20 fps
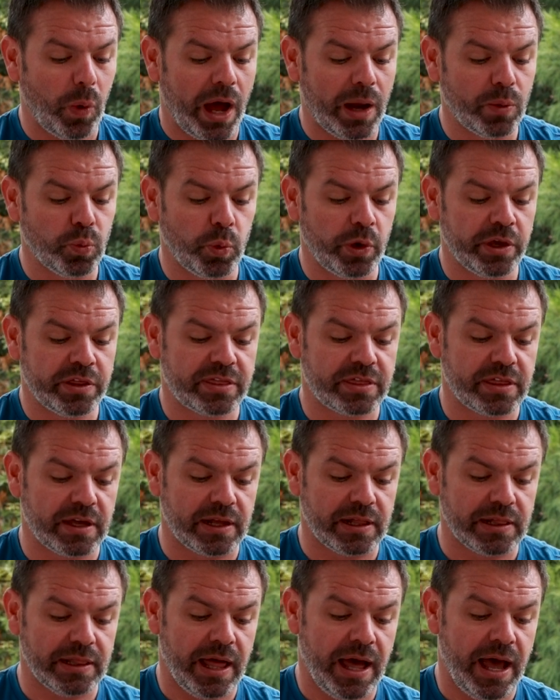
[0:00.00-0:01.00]
one with the
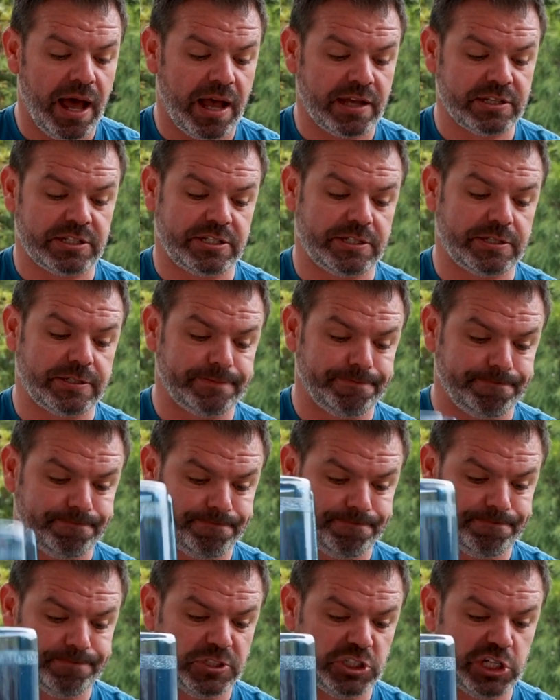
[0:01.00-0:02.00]
glass
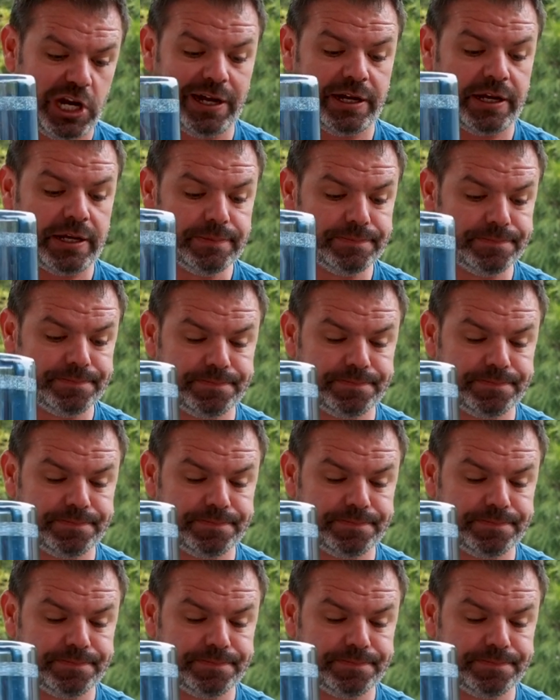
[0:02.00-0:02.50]
jug.